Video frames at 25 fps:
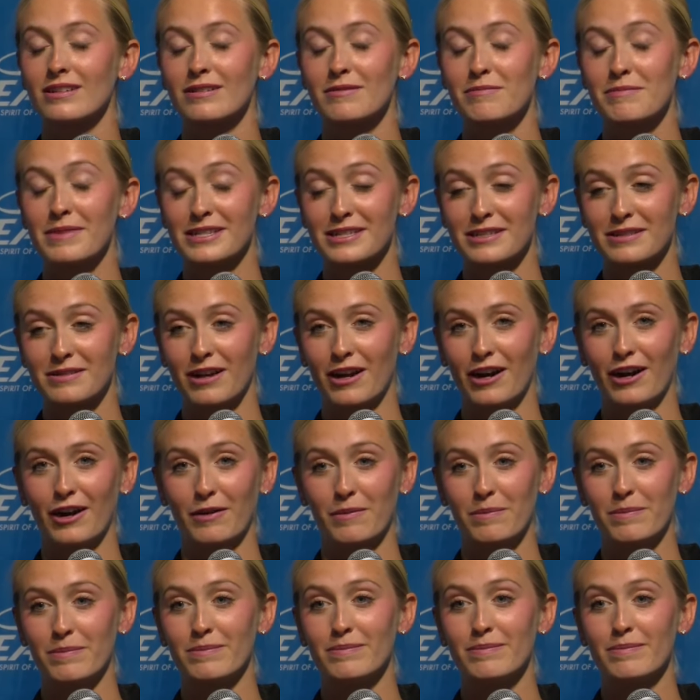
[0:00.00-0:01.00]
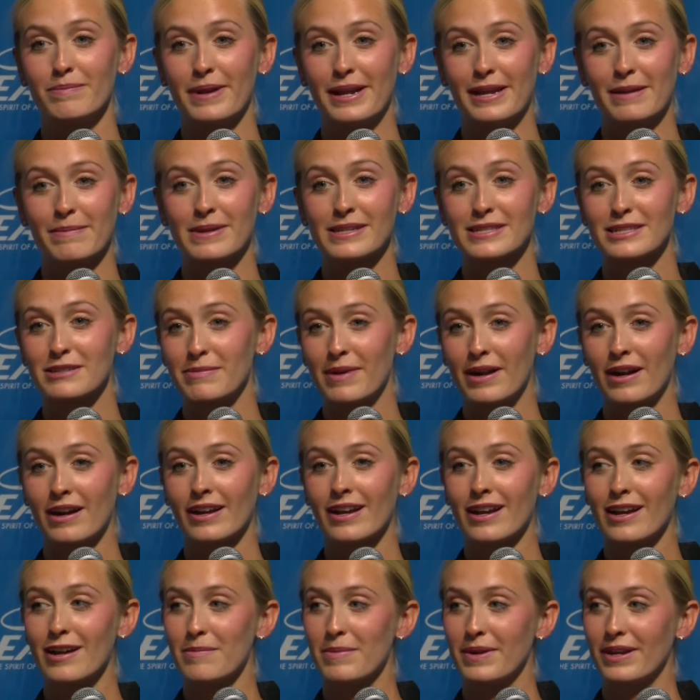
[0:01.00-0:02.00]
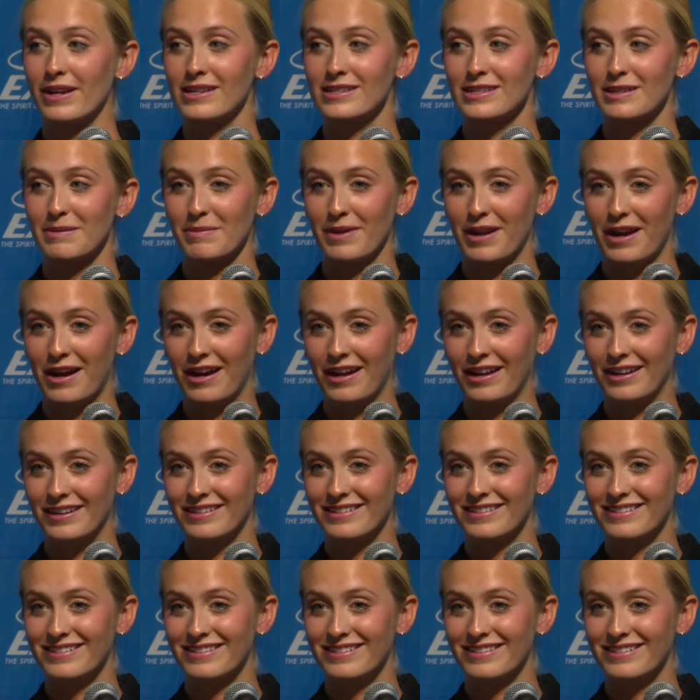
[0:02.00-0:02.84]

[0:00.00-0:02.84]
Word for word: Miss or being Miss America, because I'm not